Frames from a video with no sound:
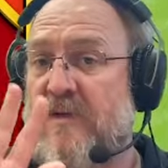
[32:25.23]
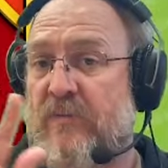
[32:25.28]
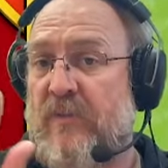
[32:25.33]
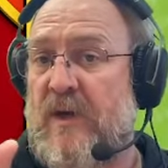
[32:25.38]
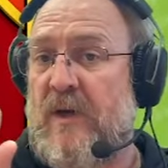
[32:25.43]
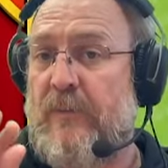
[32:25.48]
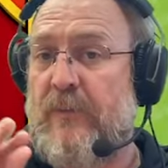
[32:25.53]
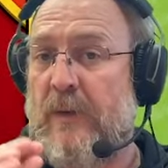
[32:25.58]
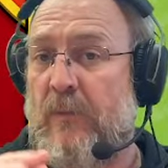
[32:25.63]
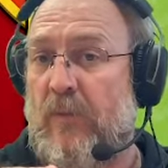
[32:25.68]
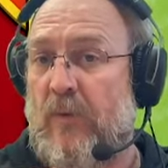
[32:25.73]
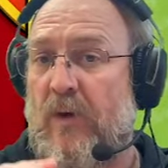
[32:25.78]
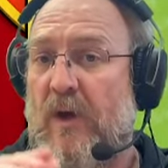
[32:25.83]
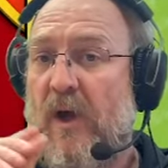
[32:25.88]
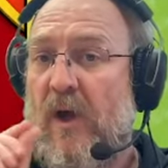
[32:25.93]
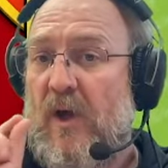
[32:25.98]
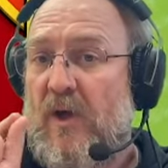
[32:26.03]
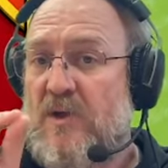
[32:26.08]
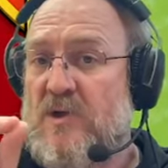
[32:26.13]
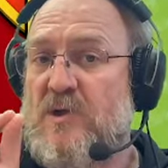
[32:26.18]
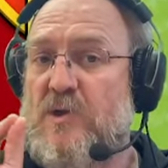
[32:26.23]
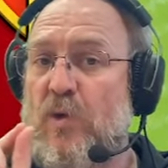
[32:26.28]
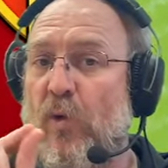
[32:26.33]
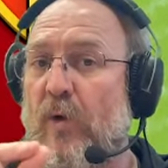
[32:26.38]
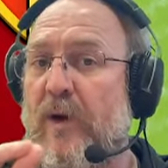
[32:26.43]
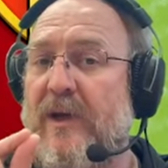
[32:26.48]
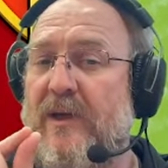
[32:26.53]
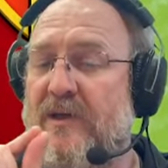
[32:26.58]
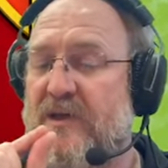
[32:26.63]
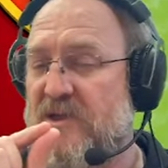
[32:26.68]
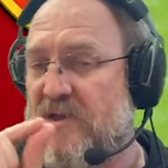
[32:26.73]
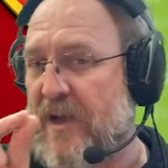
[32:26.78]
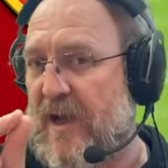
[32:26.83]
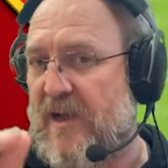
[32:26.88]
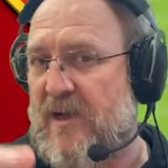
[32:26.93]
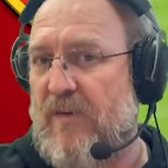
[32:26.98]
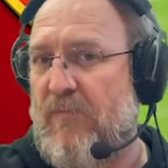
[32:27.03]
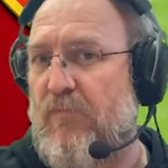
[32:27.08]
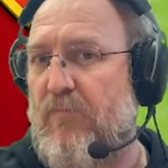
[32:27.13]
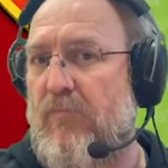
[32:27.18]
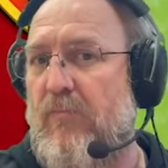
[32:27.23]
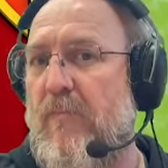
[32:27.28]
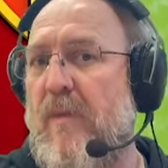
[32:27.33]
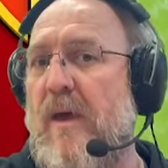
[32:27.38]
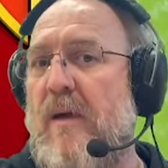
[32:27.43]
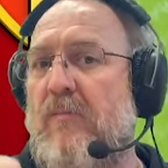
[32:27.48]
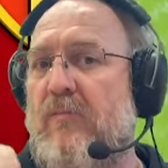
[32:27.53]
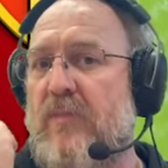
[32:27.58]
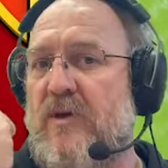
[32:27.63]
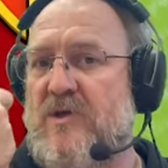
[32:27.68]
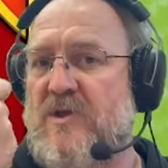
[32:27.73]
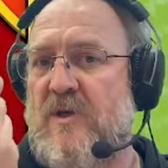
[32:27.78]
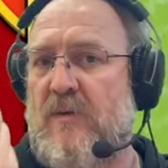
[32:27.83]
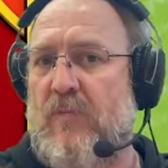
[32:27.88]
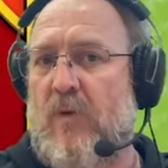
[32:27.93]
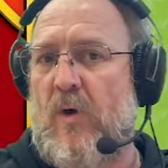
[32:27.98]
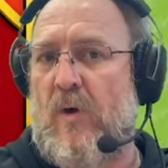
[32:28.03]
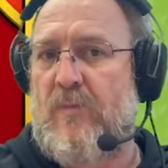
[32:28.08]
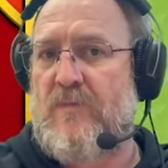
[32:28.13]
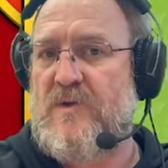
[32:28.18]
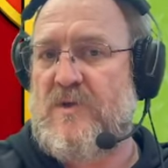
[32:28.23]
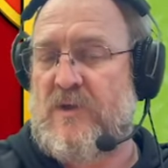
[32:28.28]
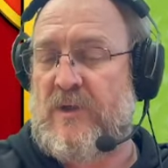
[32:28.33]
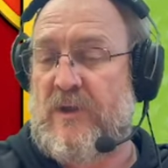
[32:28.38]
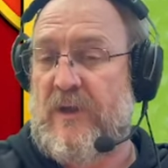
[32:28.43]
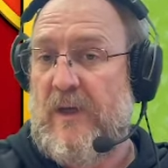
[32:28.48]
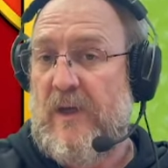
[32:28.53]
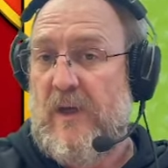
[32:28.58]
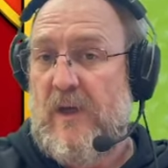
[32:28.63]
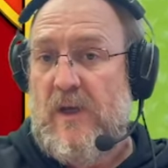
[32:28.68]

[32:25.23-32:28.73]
to many people. Joined is like a membership option